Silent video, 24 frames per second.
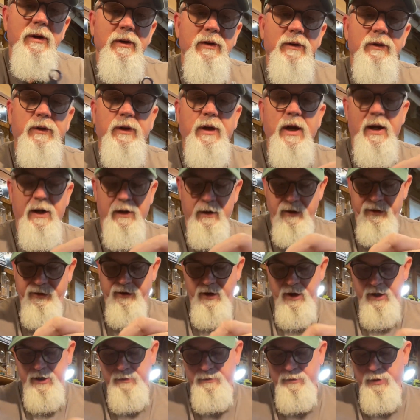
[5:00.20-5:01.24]
It's got a little
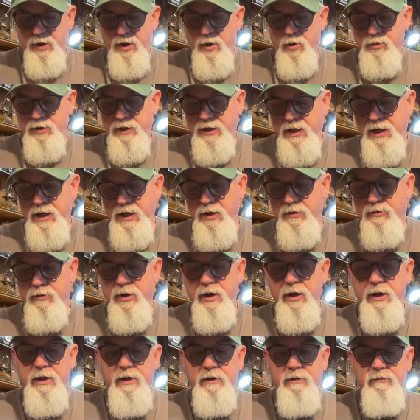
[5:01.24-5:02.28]
thing to put on your key
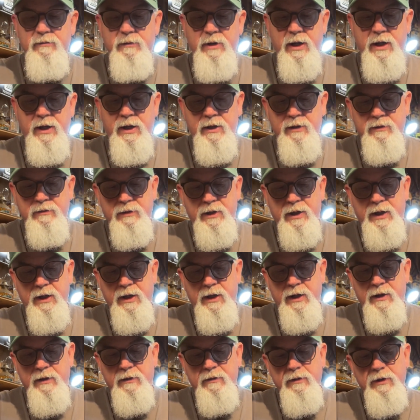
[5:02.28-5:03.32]
ring,
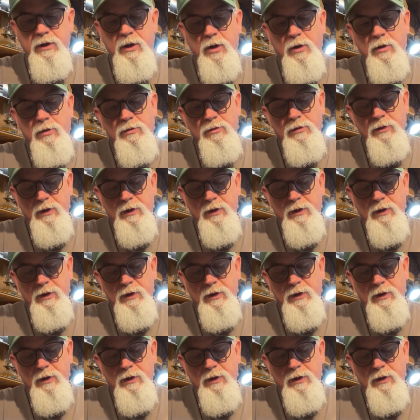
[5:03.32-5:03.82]
and you know,